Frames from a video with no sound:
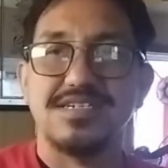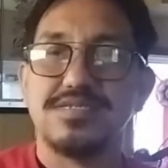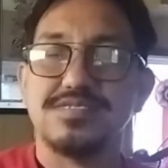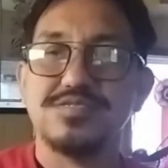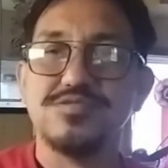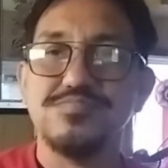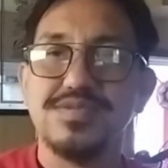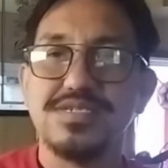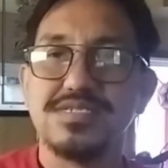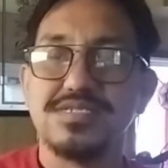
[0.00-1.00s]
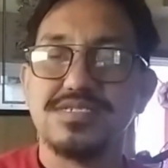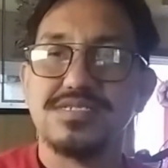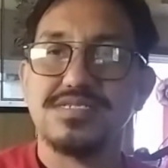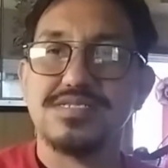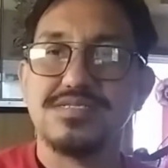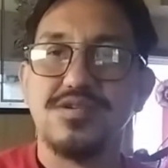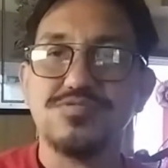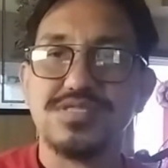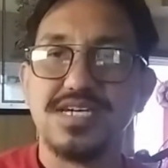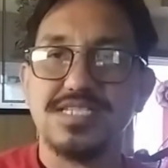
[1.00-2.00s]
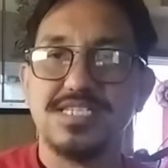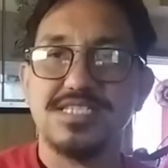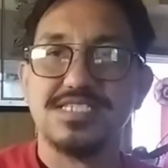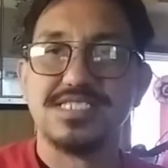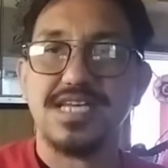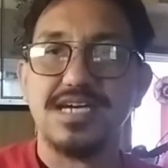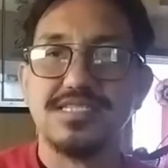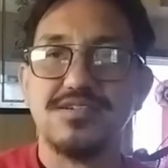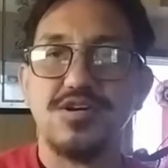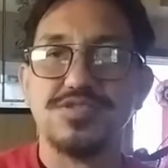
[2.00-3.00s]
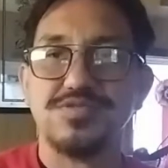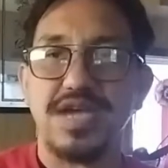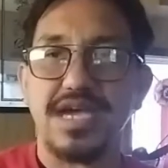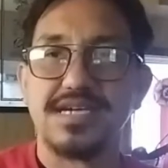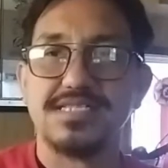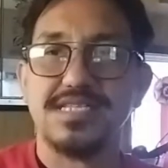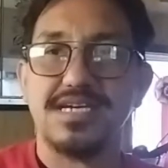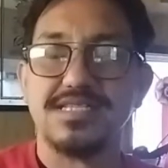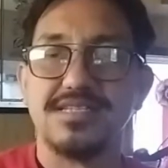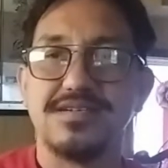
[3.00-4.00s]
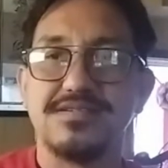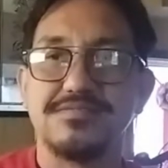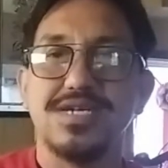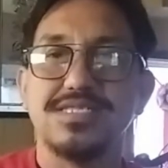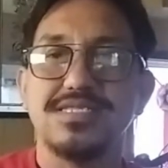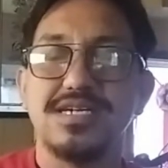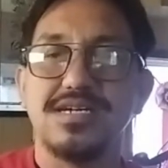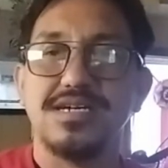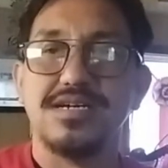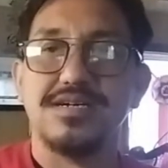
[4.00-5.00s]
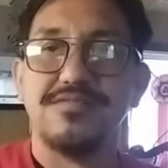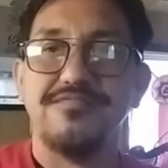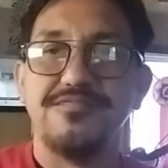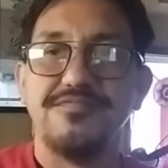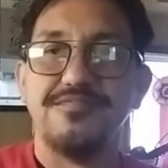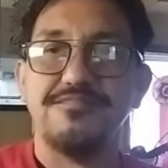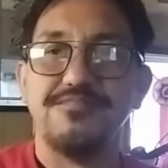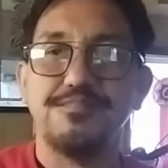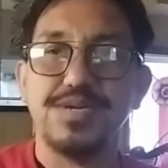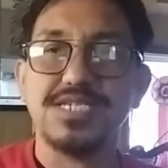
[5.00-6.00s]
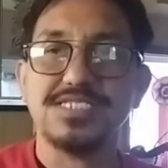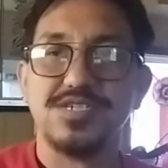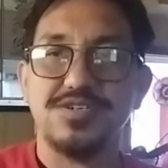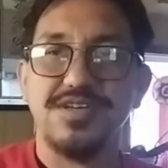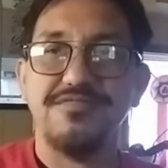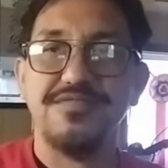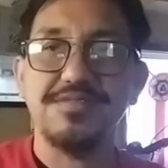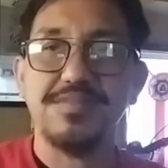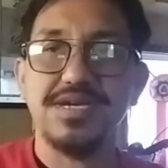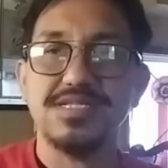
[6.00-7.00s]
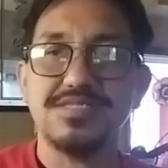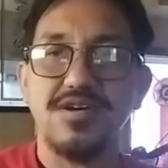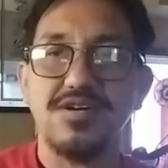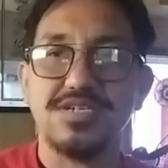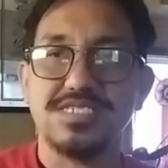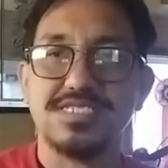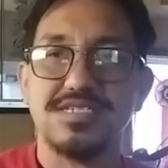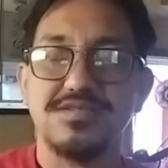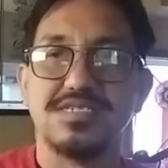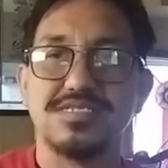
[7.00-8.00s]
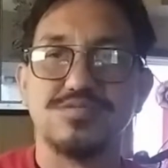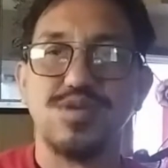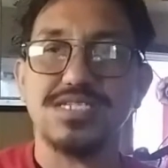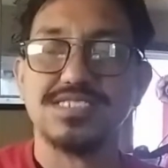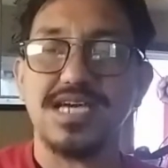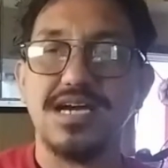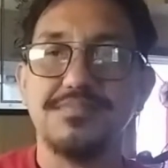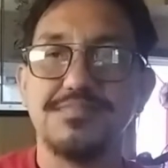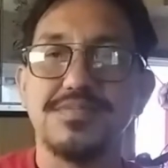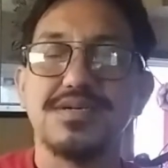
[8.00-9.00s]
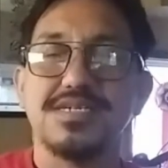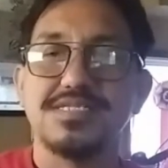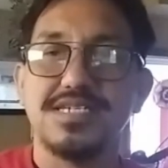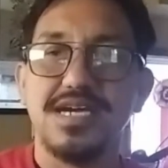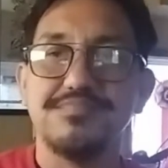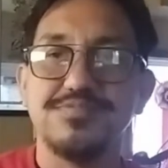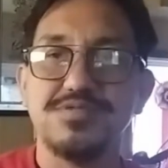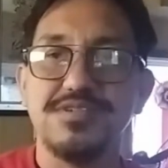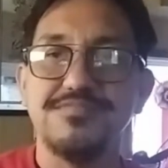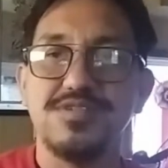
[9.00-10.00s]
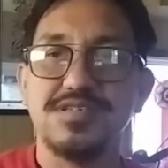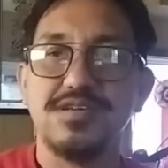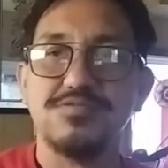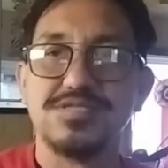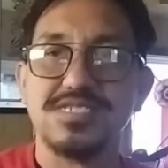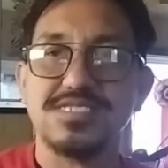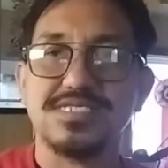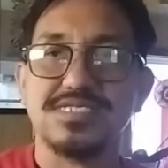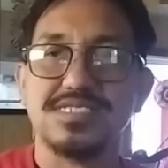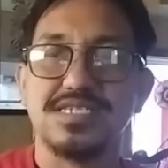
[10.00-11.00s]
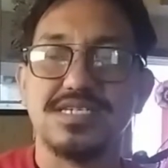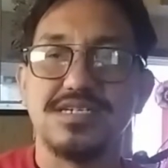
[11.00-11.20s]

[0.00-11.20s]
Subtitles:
It should be noted in the stud contract that when the bitch or the female dog swells up, they have to give you a notice.